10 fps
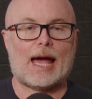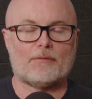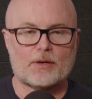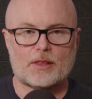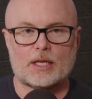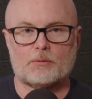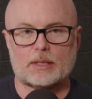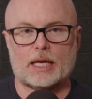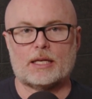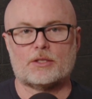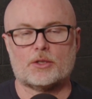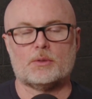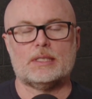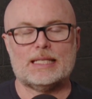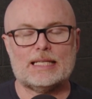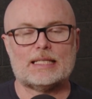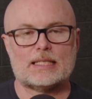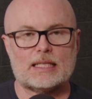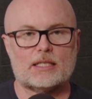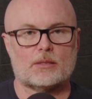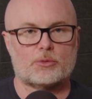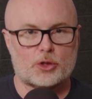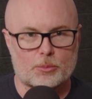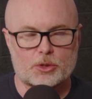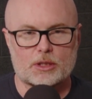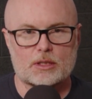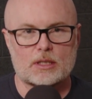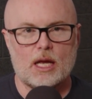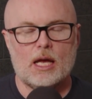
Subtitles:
everything related to D2C subscriptions.